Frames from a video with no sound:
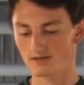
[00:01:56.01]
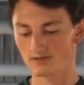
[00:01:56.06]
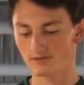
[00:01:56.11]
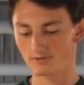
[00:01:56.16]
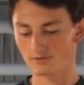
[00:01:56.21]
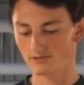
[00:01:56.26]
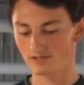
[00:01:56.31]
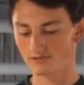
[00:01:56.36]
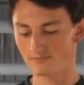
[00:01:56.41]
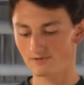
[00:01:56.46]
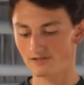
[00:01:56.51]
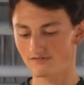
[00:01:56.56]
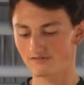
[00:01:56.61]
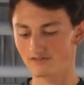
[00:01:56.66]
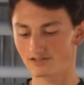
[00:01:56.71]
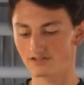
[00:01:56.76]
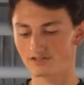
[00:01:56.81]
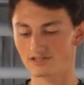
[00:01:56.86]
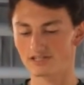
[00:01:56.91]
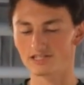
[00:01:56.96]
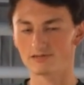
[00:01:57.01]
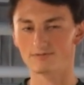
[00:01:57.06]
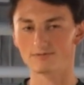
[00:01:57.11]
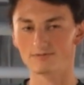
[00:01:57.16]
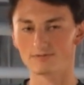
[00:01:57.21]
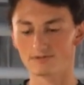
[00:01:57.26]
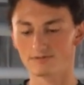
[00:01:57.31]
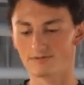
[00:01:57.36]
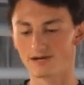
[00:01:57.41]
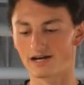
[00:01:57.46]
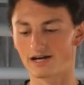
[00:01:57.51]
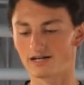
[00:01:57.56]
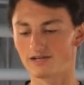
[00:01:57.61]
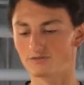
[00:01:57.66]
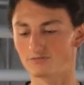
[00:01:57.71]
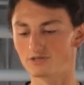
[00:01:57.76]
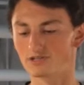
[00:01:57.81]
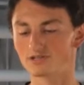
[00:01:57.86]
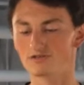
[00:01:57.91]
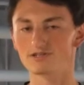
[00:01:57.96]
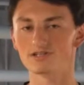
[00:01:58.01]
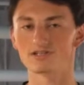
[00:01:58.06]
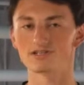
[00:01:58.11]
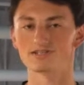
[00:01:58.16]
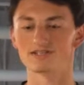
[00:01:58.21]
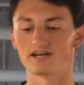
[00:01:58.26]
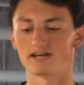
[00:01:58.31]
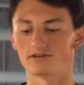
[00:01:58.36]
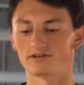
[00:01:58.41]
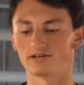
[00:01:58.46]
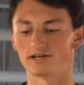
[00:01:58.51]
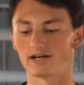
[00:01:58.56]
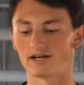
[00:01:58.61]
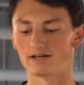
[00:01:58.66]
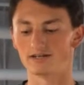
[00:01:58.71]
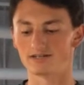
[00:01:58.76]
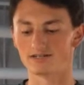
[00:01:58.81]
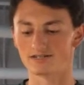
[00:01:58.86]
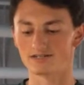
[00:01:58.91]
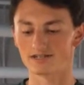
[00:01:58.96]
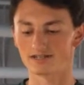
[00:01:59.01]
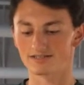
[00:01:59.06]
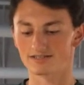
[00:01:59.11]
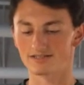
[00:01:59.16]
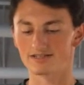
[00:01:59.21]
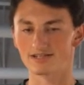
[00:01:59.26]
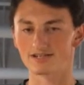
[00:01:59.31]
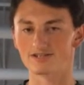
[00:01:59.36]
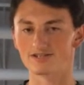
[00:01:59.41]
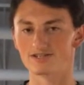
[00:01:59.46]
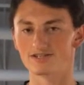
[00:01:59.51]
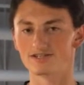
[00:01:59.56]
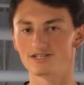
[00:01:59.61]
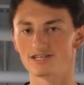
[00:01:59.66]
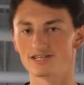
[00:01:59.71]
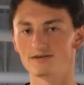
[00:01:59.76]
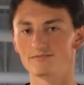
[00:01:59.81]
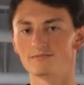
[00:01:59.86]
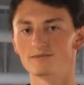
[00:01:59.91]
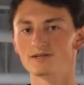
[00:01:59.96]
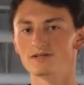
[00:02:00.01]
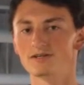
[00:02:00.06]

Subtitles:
The really big thing to keep in mind when using a soldering iron is not to touch the tip.